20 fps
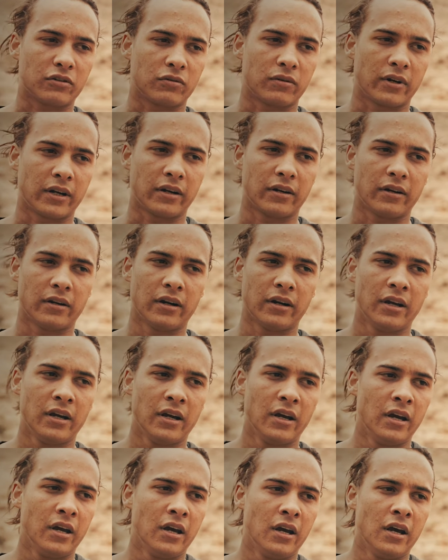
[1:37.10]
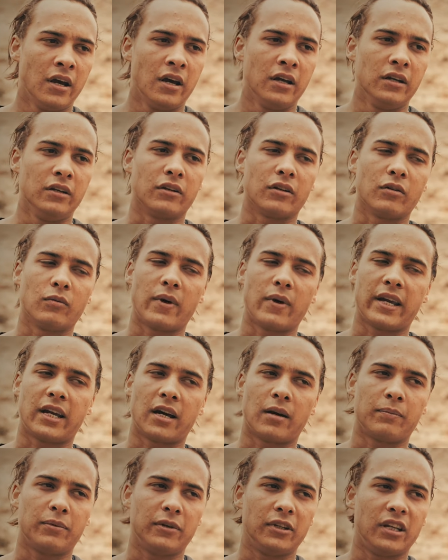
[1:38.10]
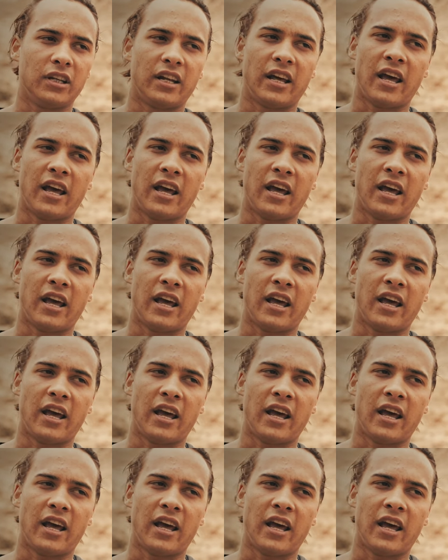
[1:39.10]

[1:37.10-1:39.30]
trigger, you're gonna wake up with it